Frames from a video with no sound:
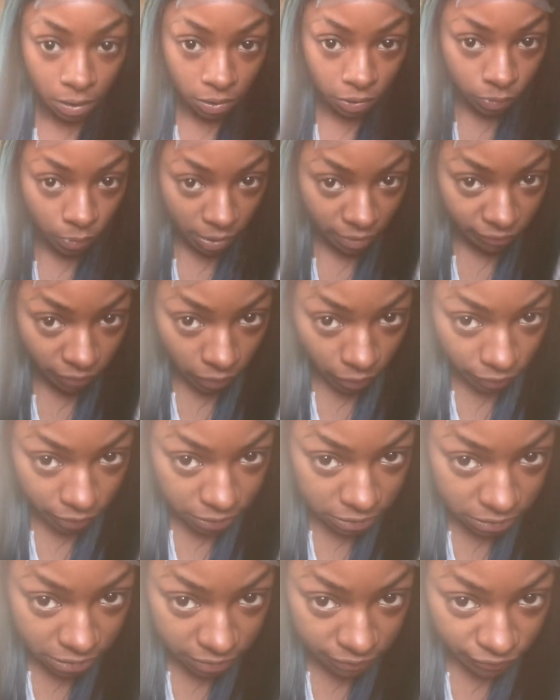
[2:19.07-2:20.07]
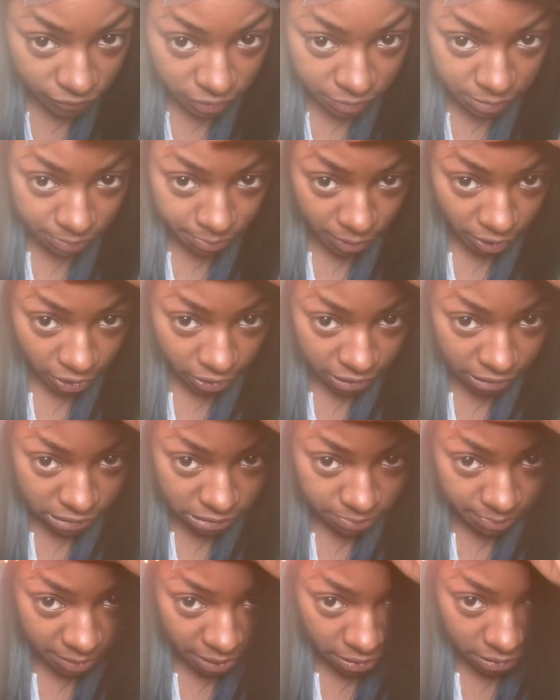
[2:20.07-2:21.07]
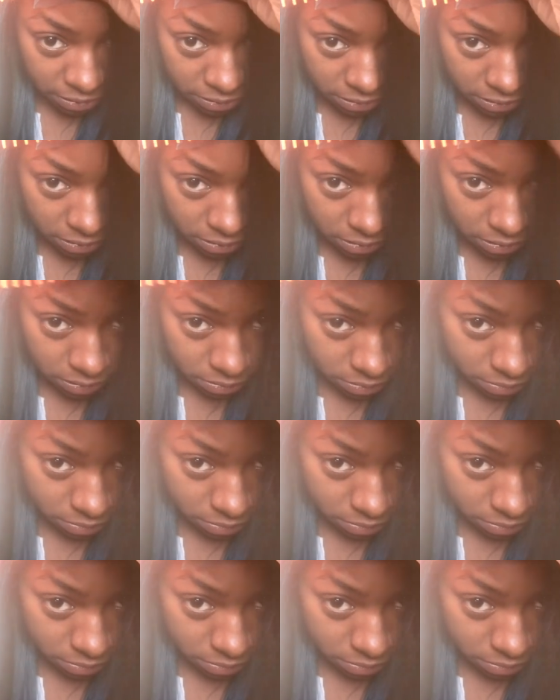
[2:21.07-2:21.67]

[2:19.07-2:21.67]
You have all this different parting space.